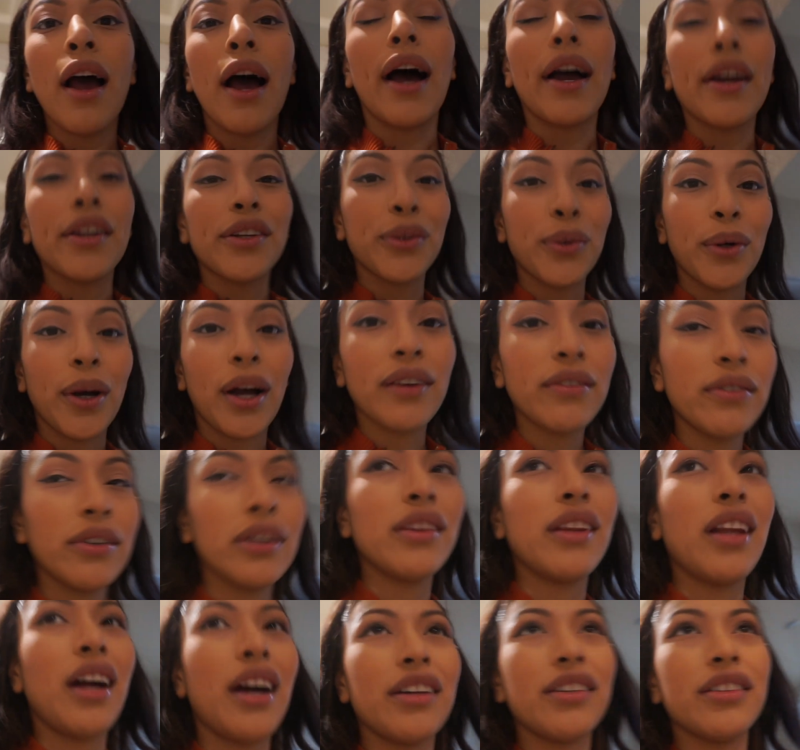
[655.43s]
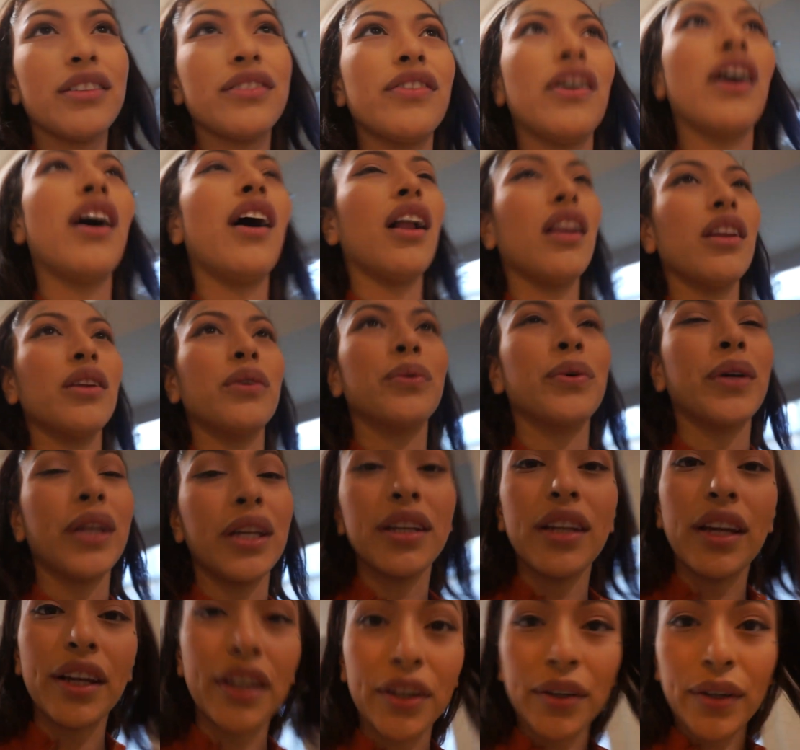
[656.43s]
I do have a lot lot of
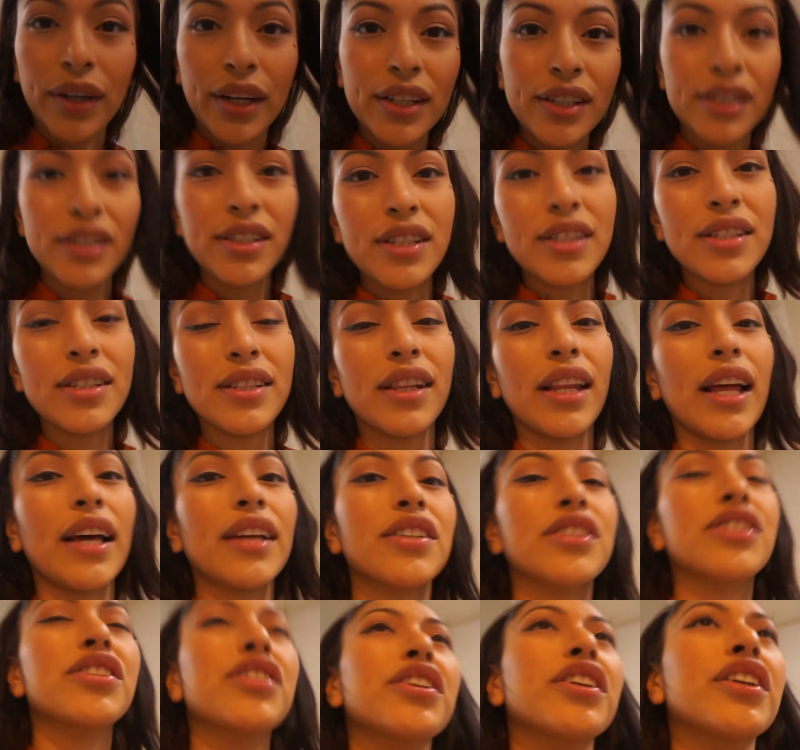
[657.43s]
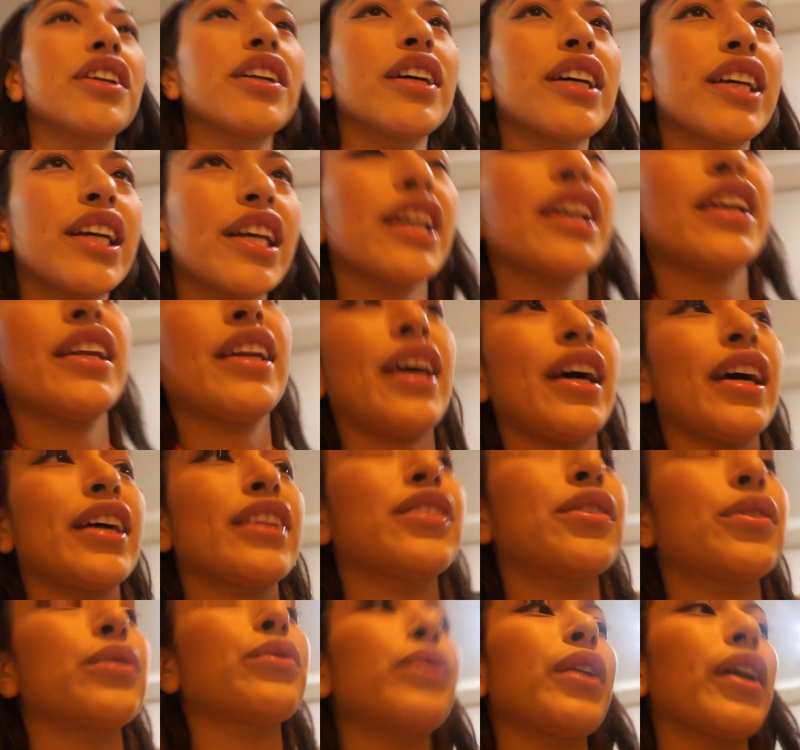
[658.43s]
Halloween decorations. Last year, Lucky and I
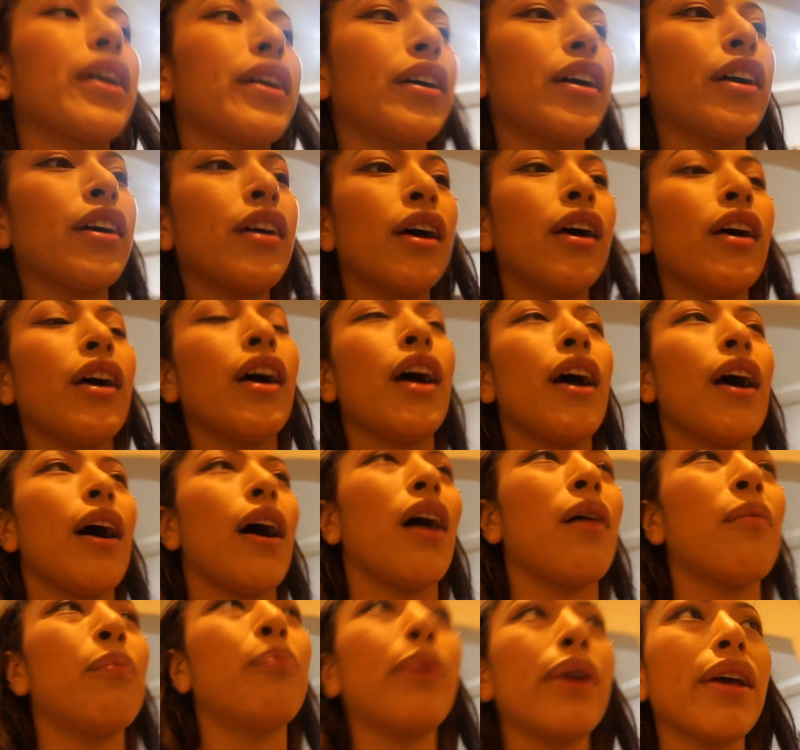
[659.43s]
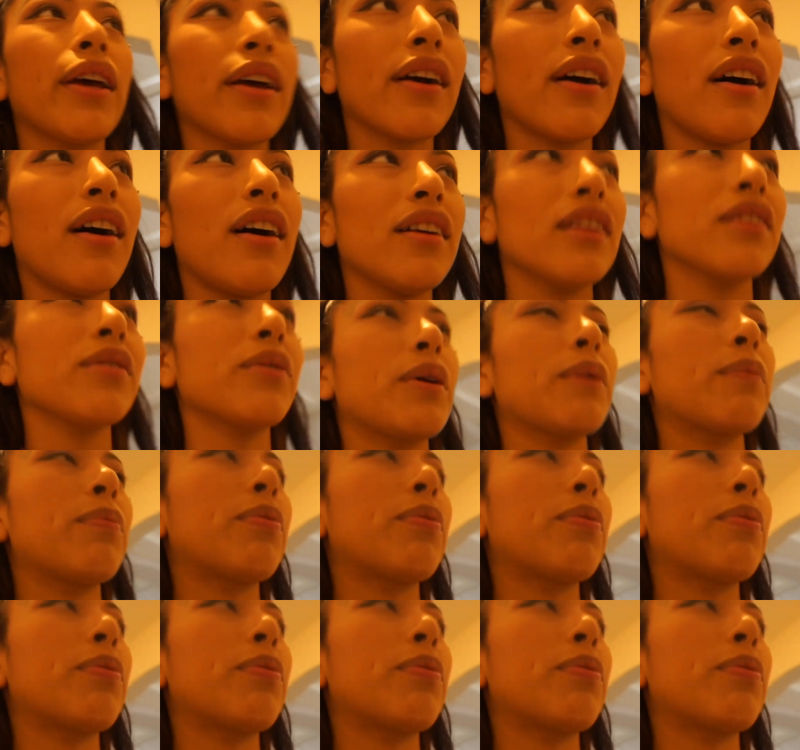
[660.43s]
threw like a, a big Halloween